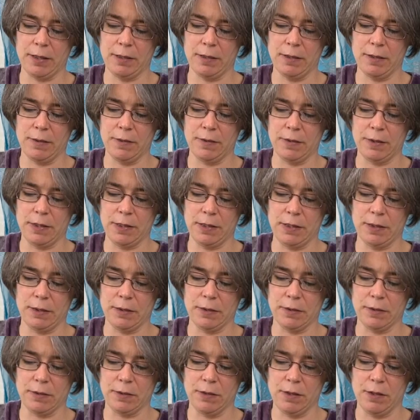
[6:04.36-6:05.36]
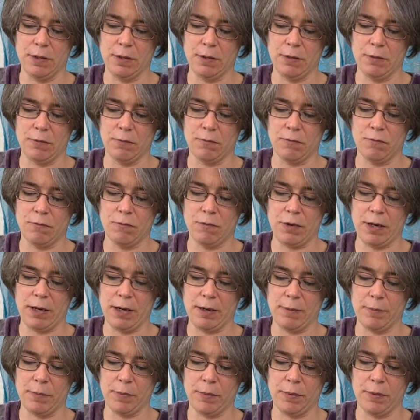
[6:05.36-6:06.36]
in at 6,
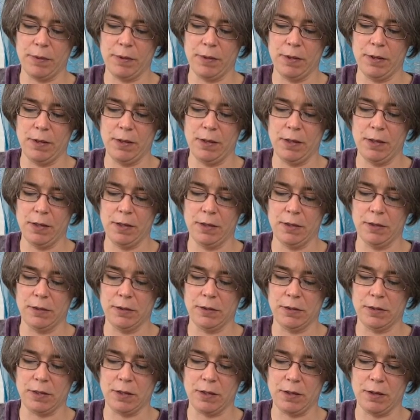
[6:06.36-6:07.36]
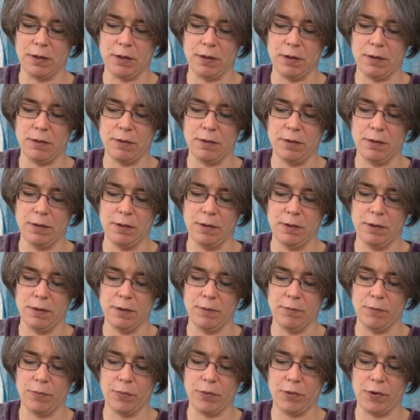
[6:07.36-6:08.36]
wrap, turn,
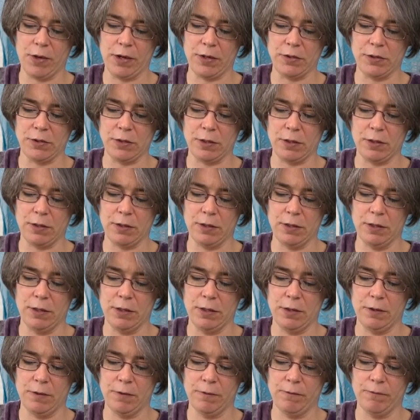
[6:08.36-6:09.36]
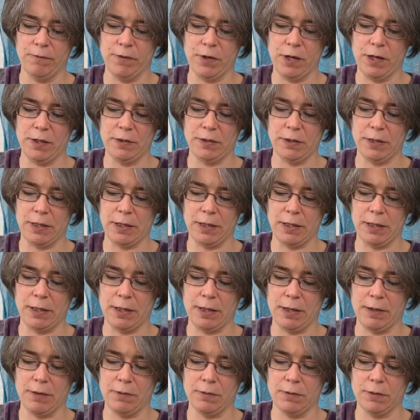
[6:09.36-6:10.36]
pressure, vertically
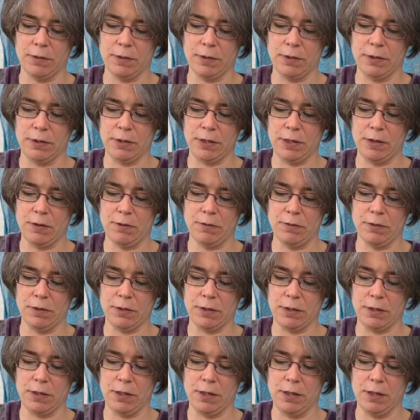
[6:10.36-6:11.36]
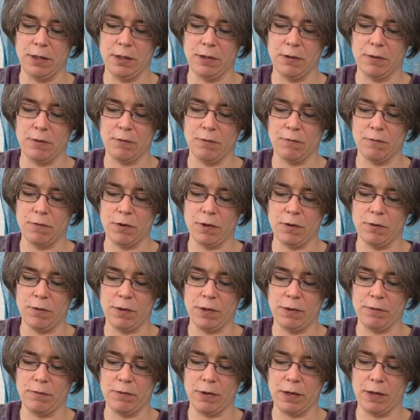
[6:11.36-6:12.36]
out, tilt, roll
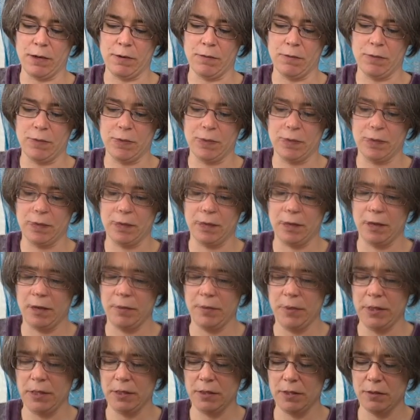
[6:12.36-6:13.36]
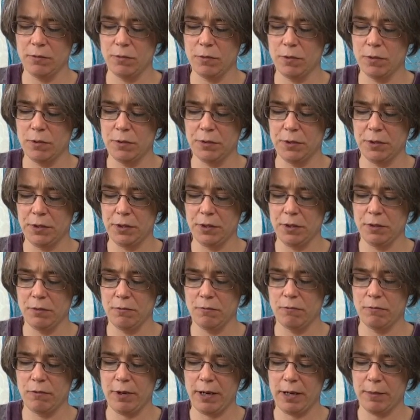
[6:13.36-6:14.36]
it round. Coming towards you,
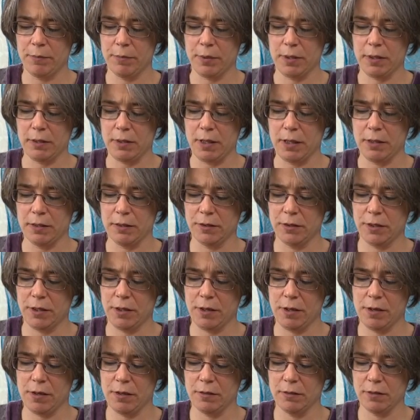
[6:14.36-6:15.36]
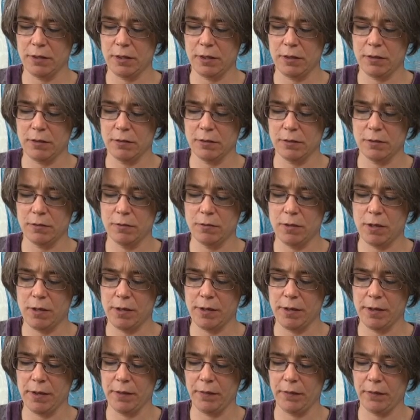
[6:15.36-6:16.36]
wrap and turn
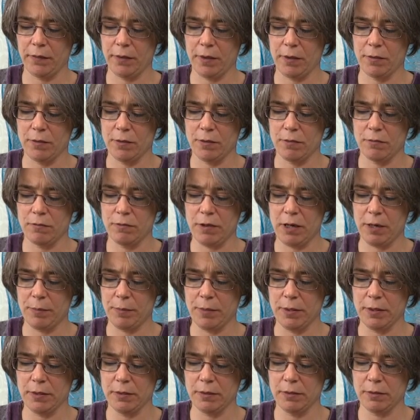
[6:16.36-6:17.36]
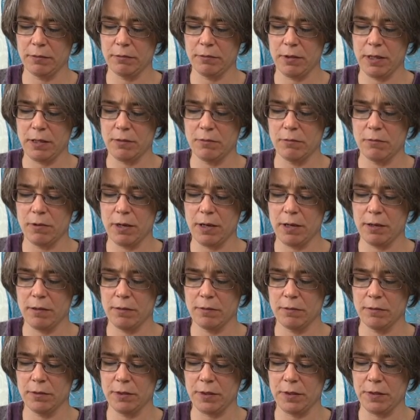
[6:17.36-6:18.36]
clockwise, so you're wrapping the thread
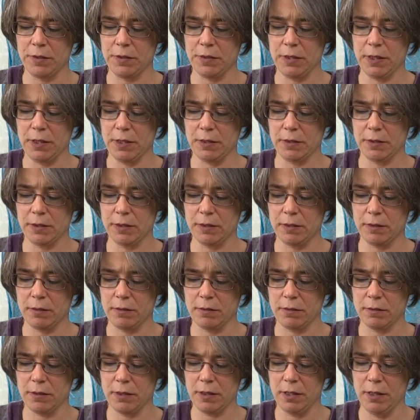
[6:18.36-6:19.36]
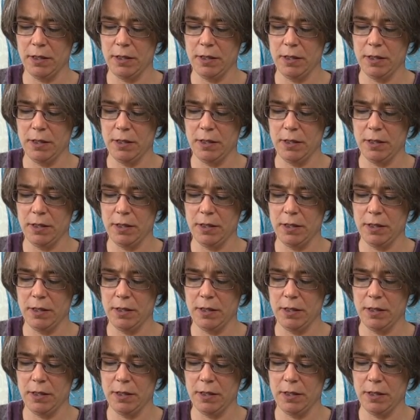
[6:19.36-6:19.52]
round to 6 o'clock,